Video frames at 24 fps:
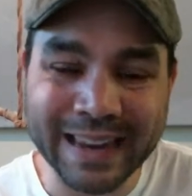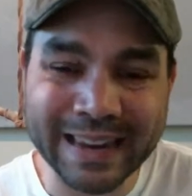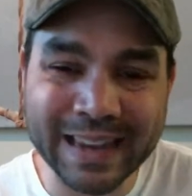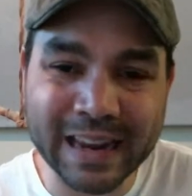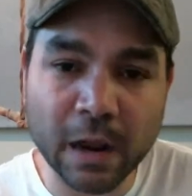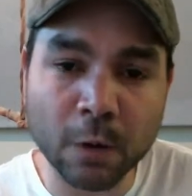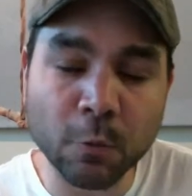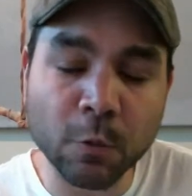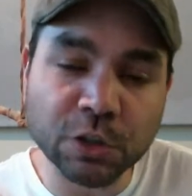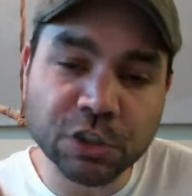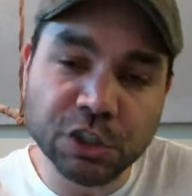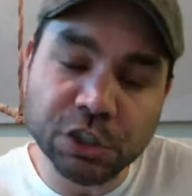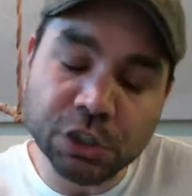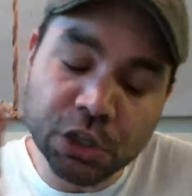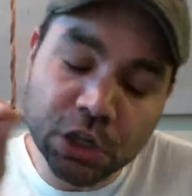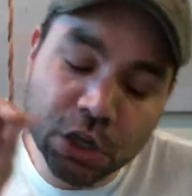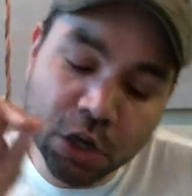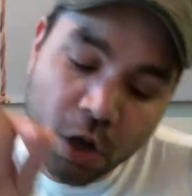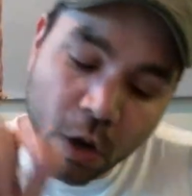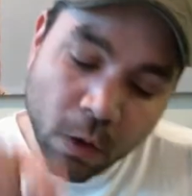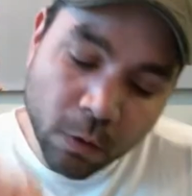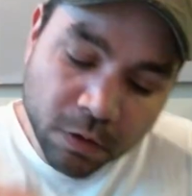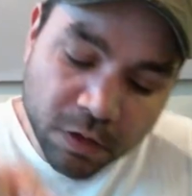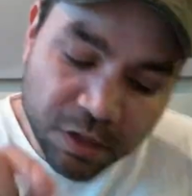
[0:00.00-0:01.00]
And then I want you to
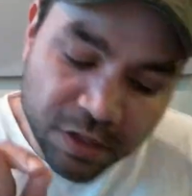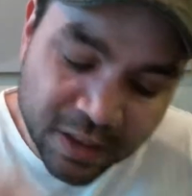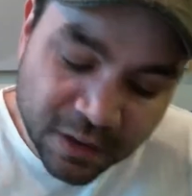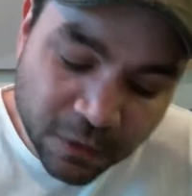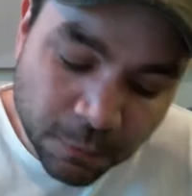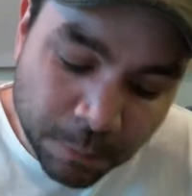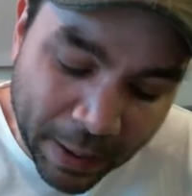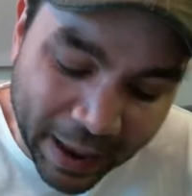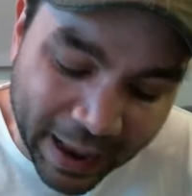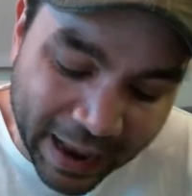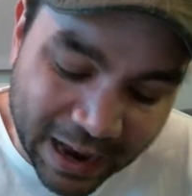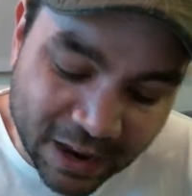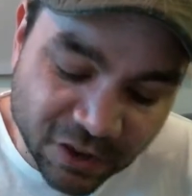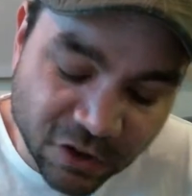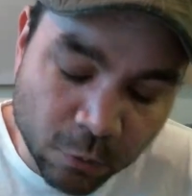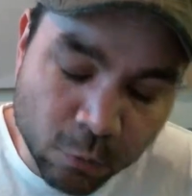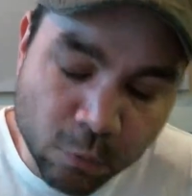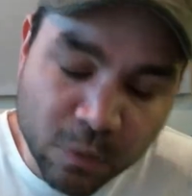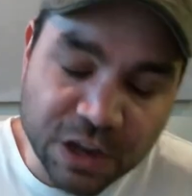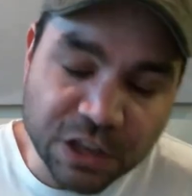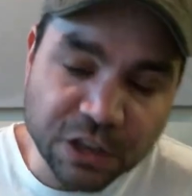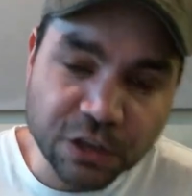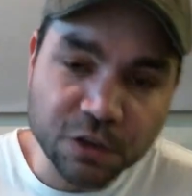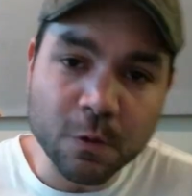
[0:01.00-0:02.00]
go to this page and
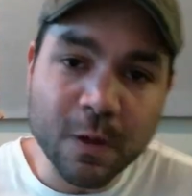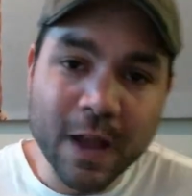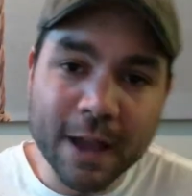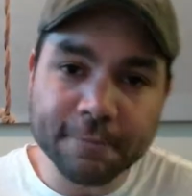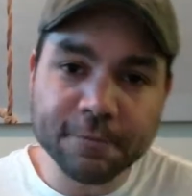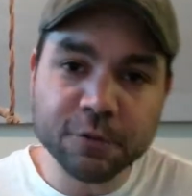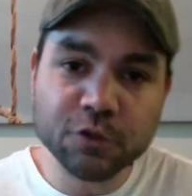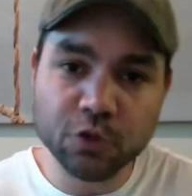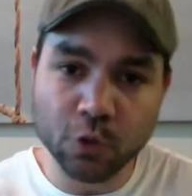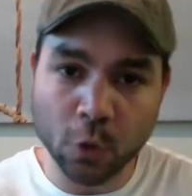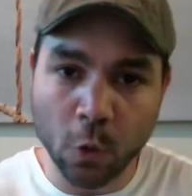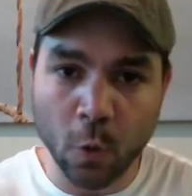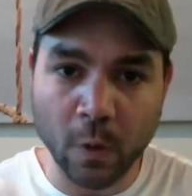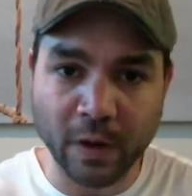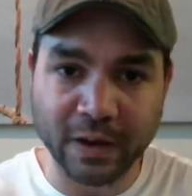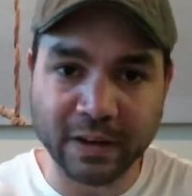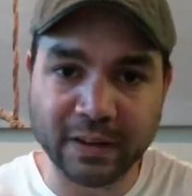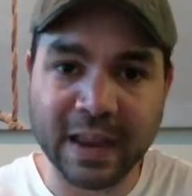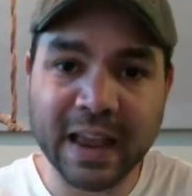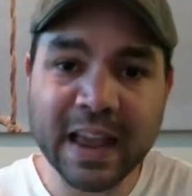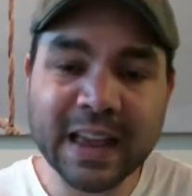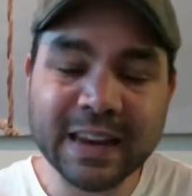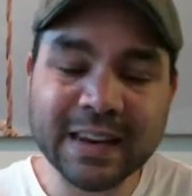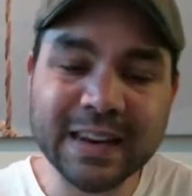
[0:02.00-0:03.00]
when you have
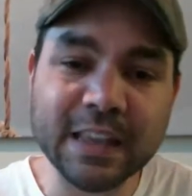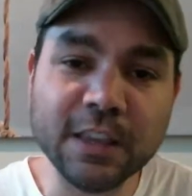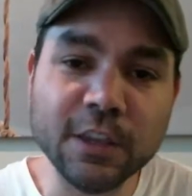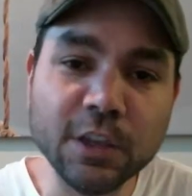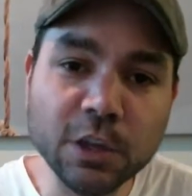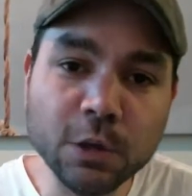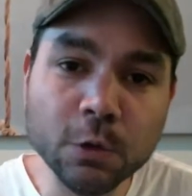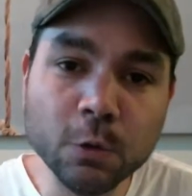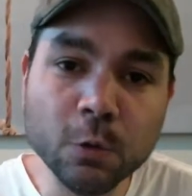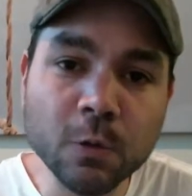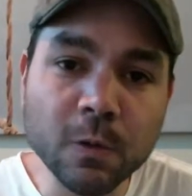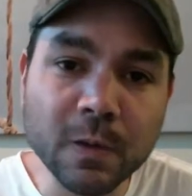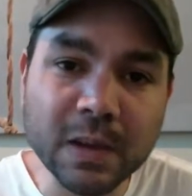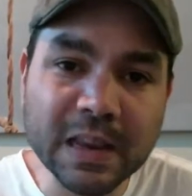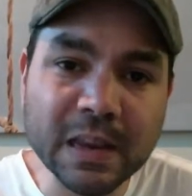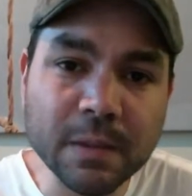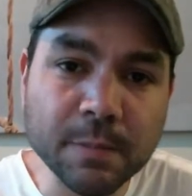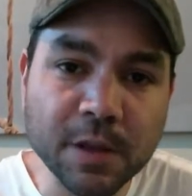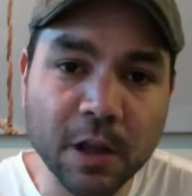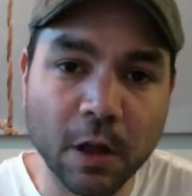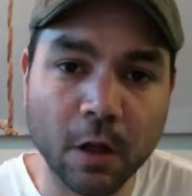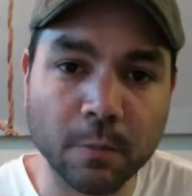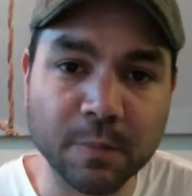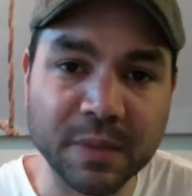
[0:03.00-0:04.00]
joined, then you
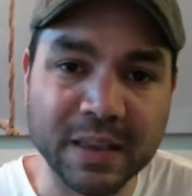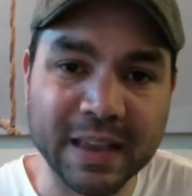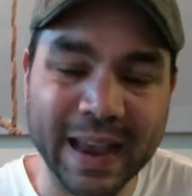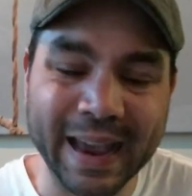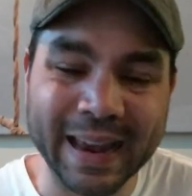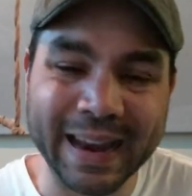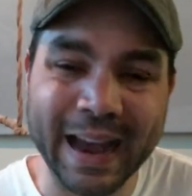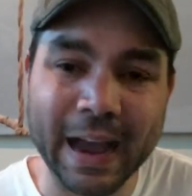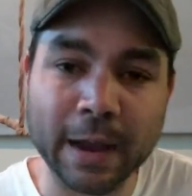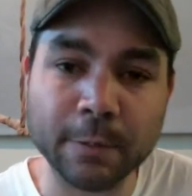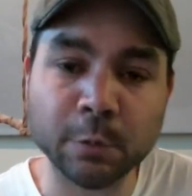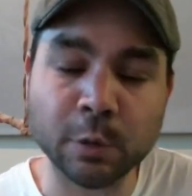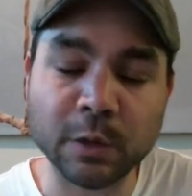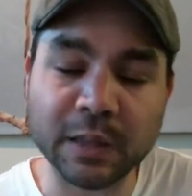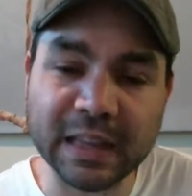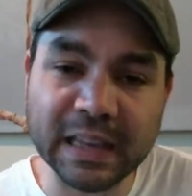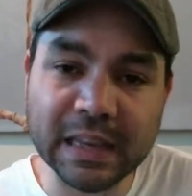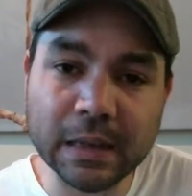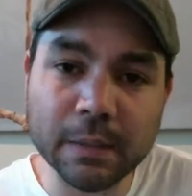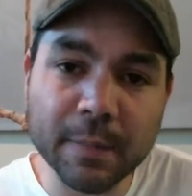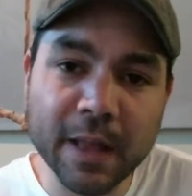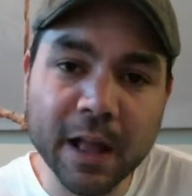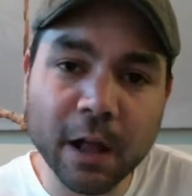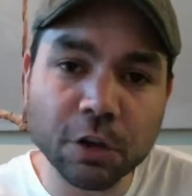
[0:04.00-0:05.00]
email me and I will
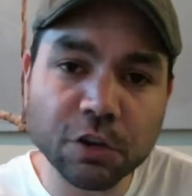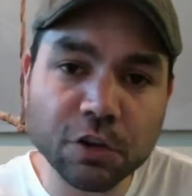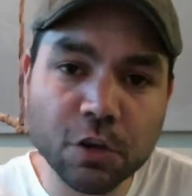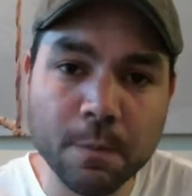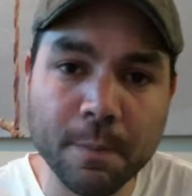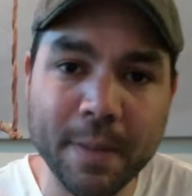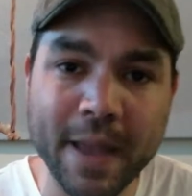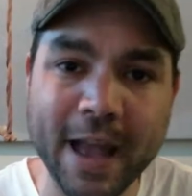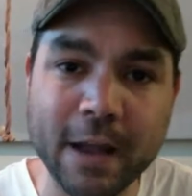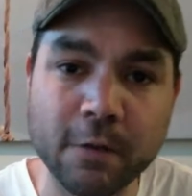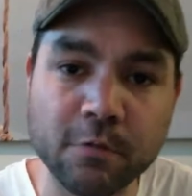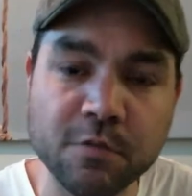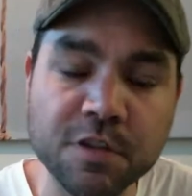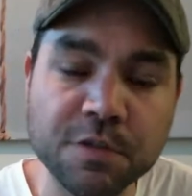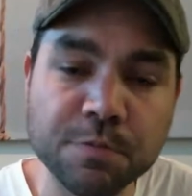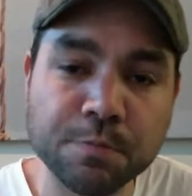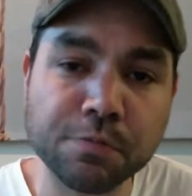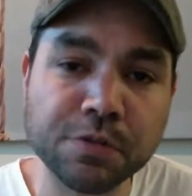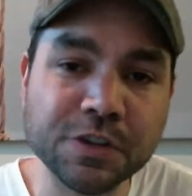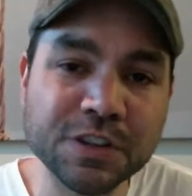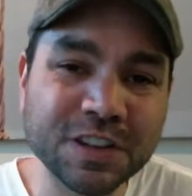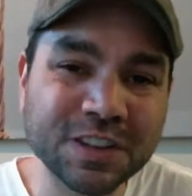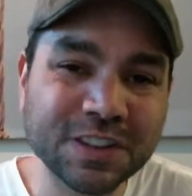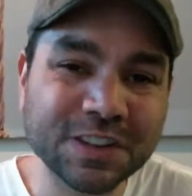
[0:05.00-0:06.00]
email you back with
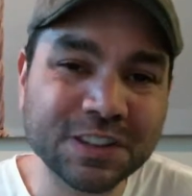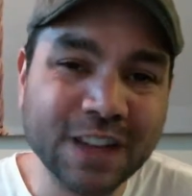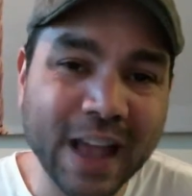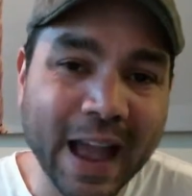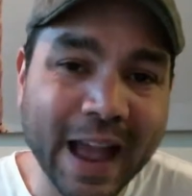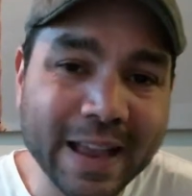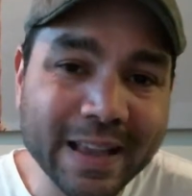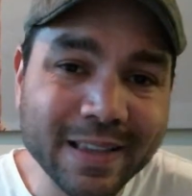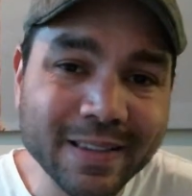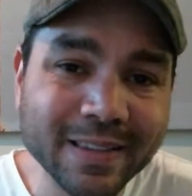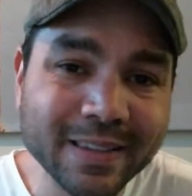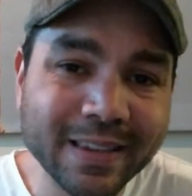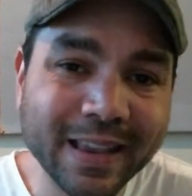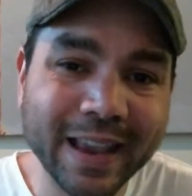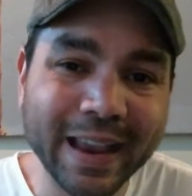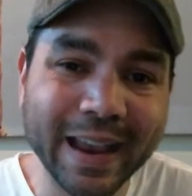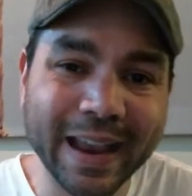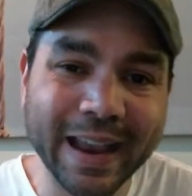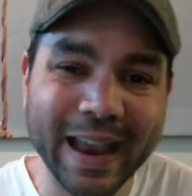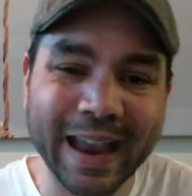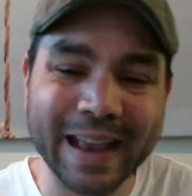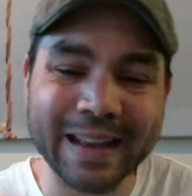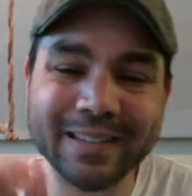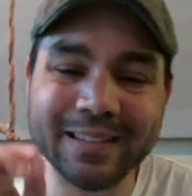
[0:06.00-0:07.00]
precise
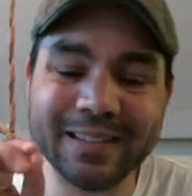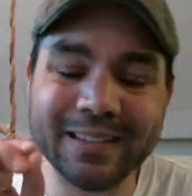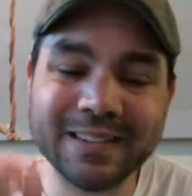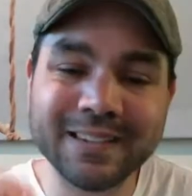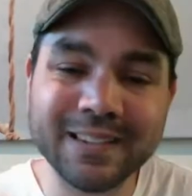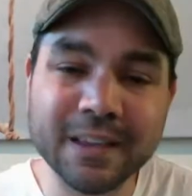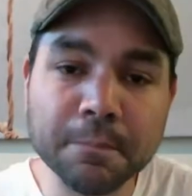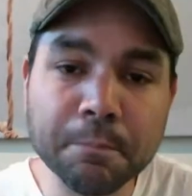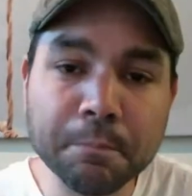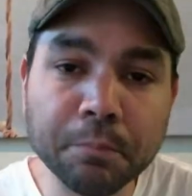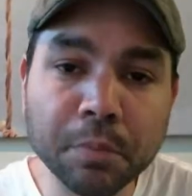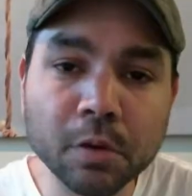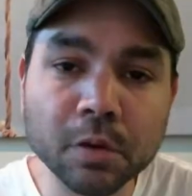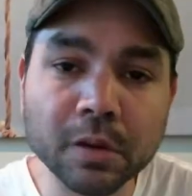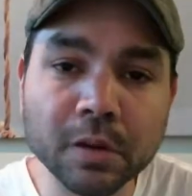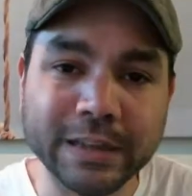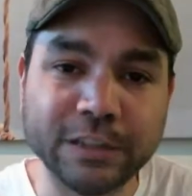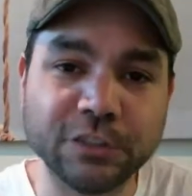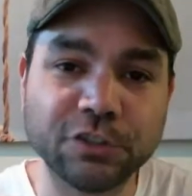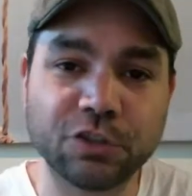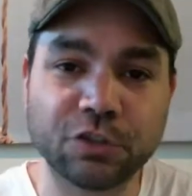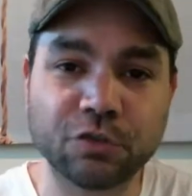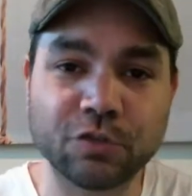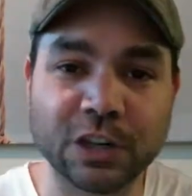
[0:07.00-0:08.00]
and simple
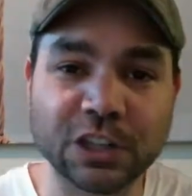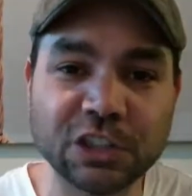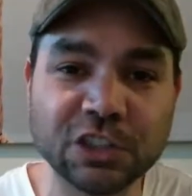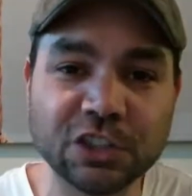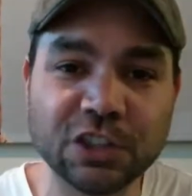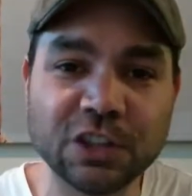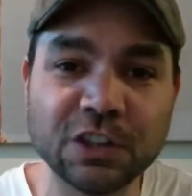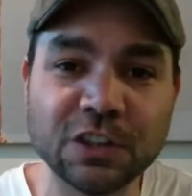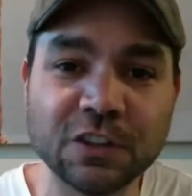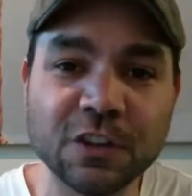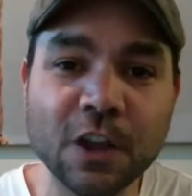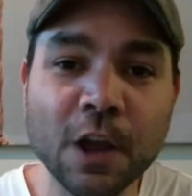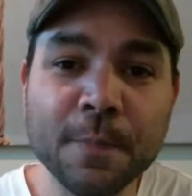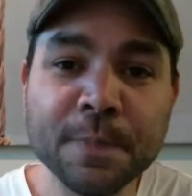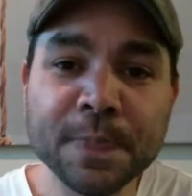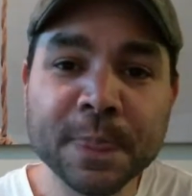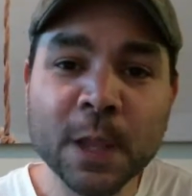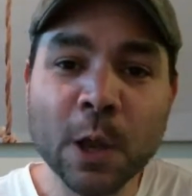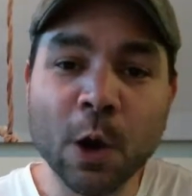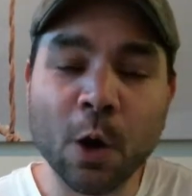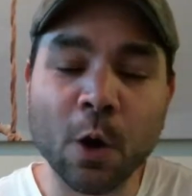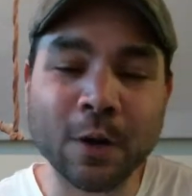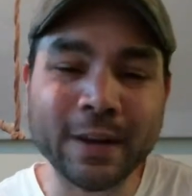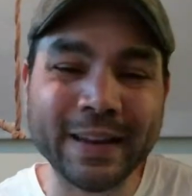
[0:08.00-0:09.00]
instructions
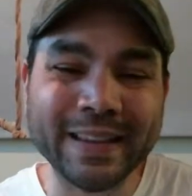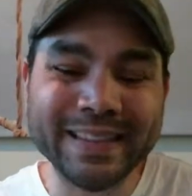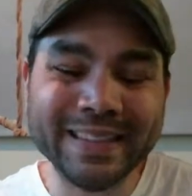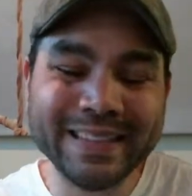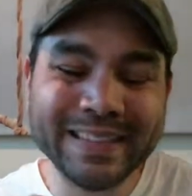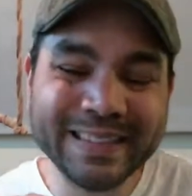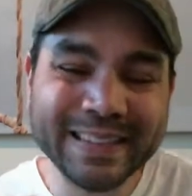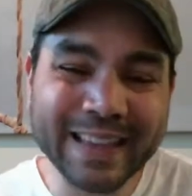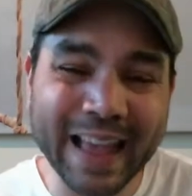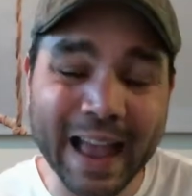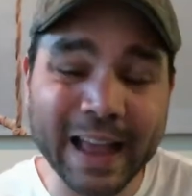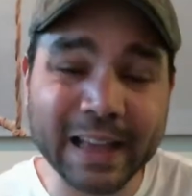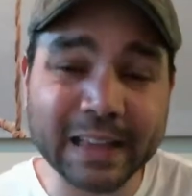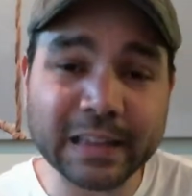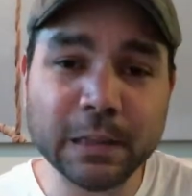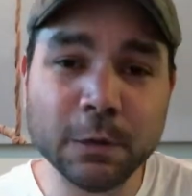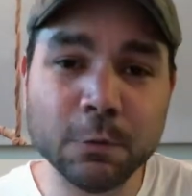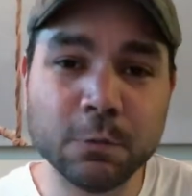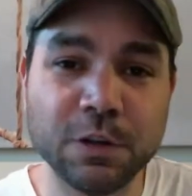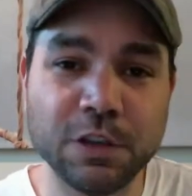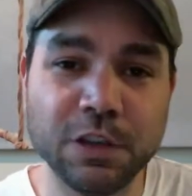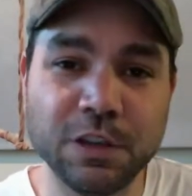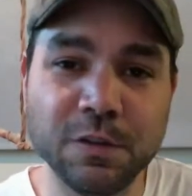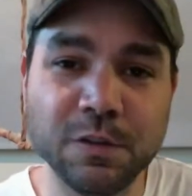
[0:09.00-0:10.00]
on exactly
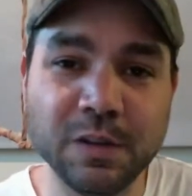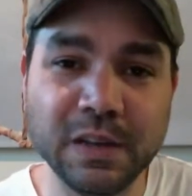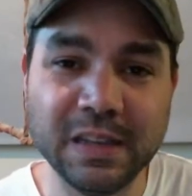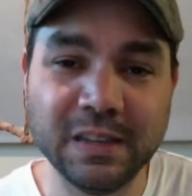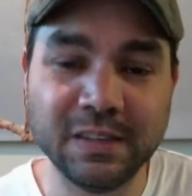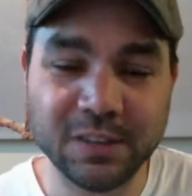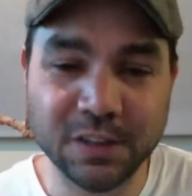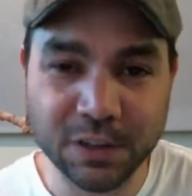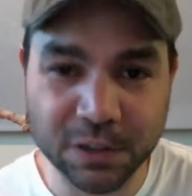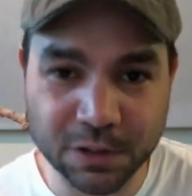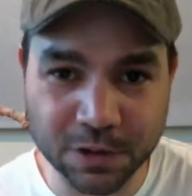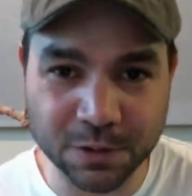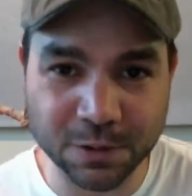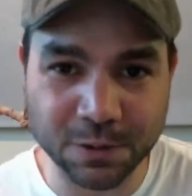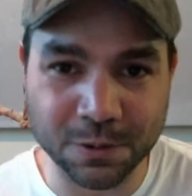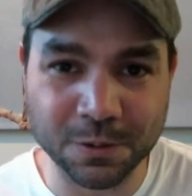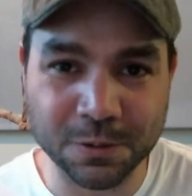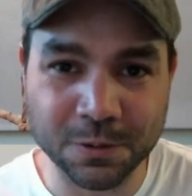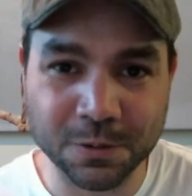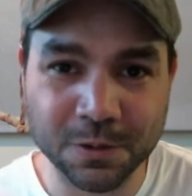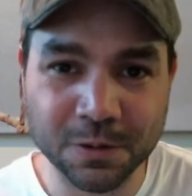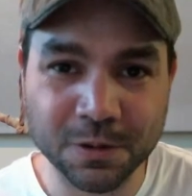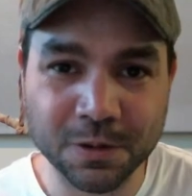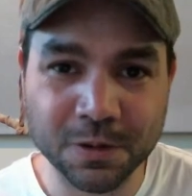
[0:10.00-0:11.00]
what you need to
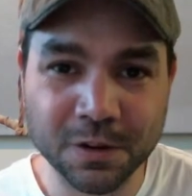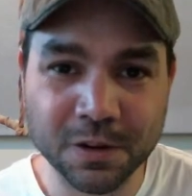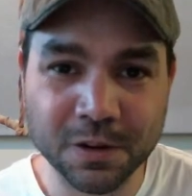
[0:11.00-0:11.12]
do